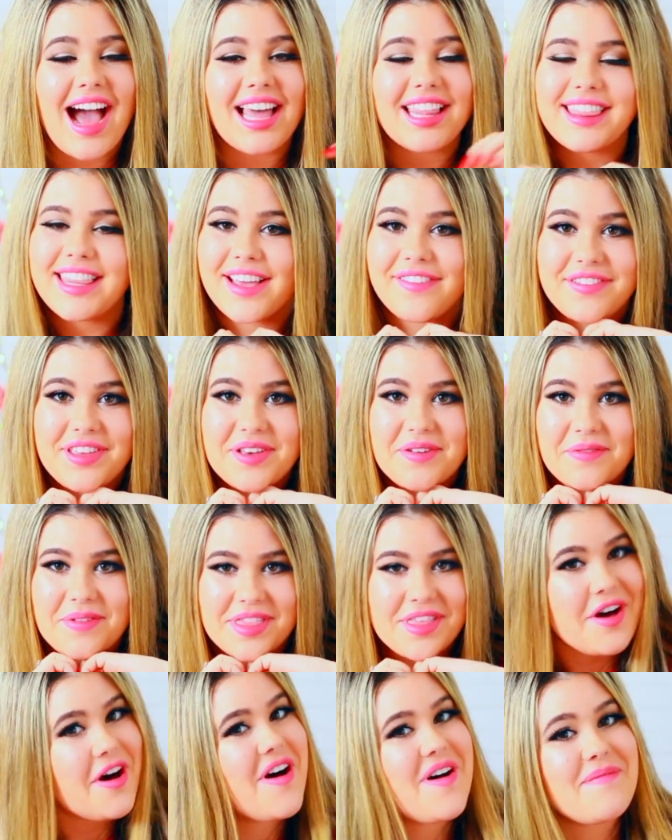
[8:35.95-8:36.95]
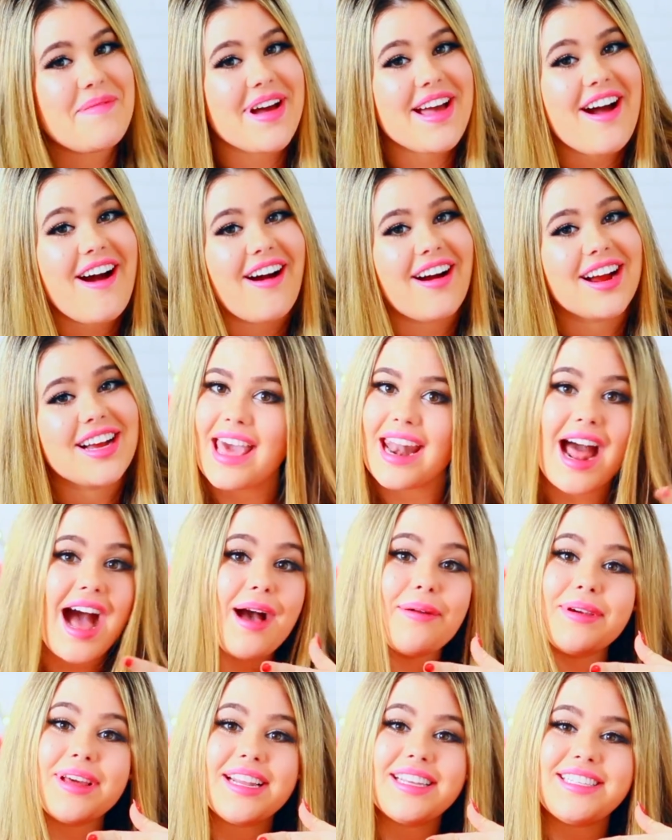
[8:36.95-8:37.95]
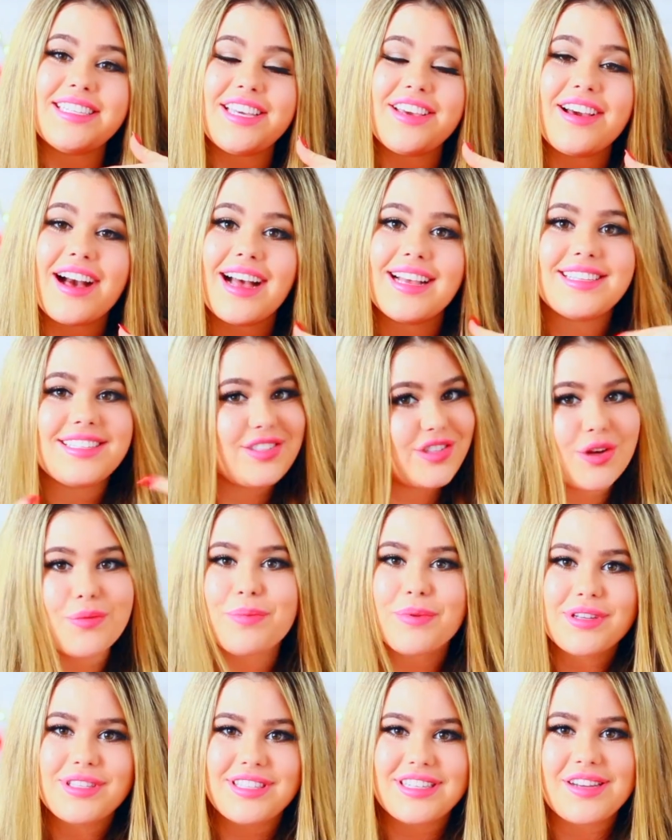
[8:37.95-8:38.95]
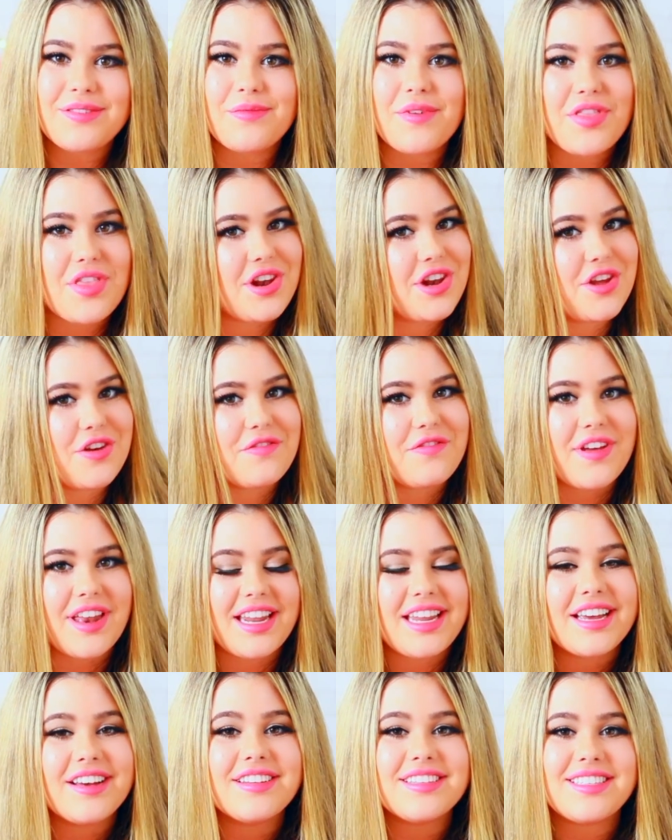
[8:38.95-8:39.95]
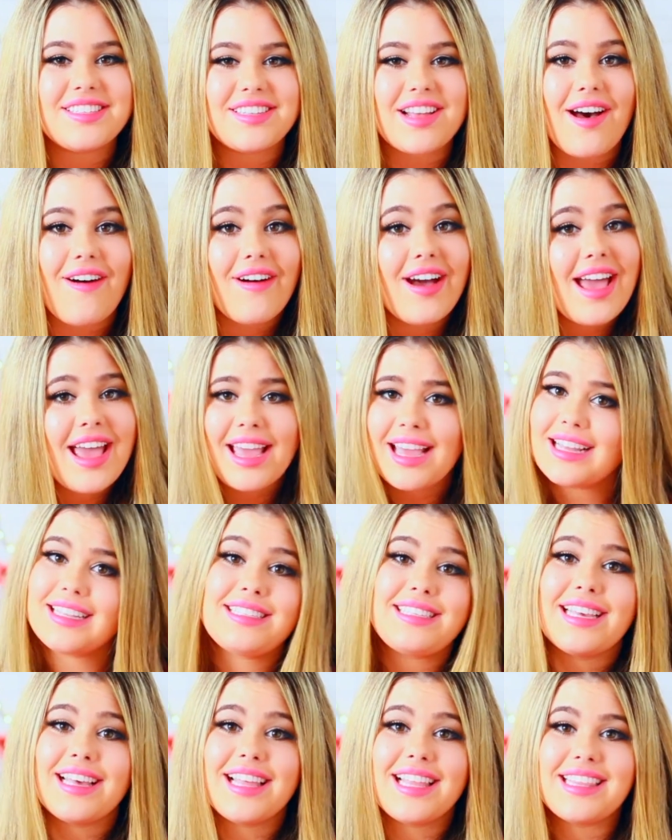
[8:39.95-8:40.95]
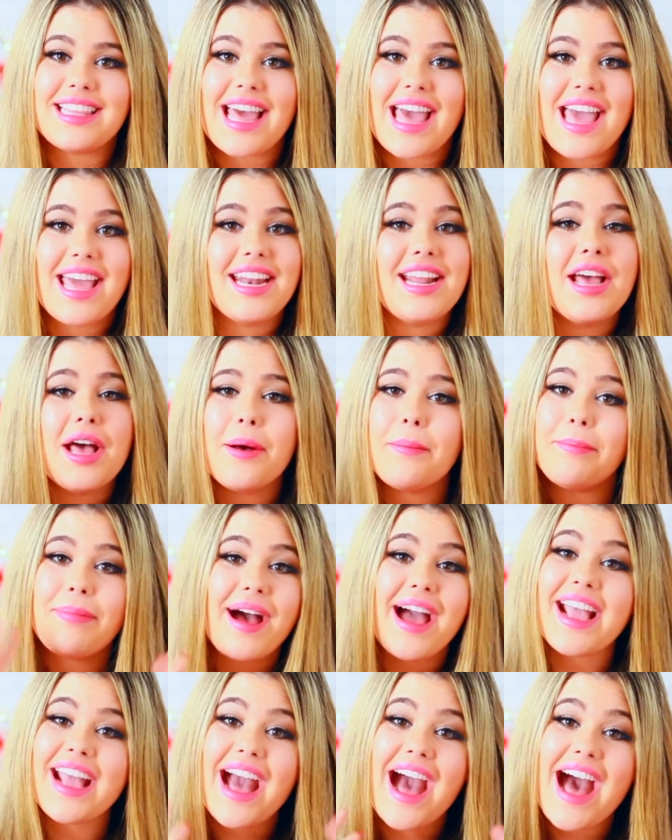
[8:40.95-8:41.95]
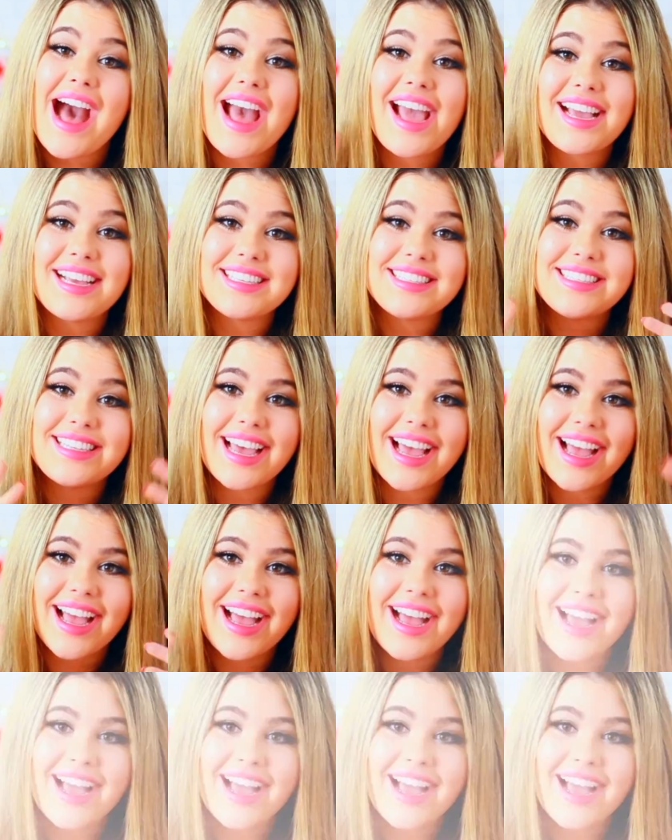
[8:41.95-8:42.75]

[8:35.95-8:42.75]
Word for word: I love you with all my heart, and I'm gonna see you guys super soon with a new video, so until then, Bye guys!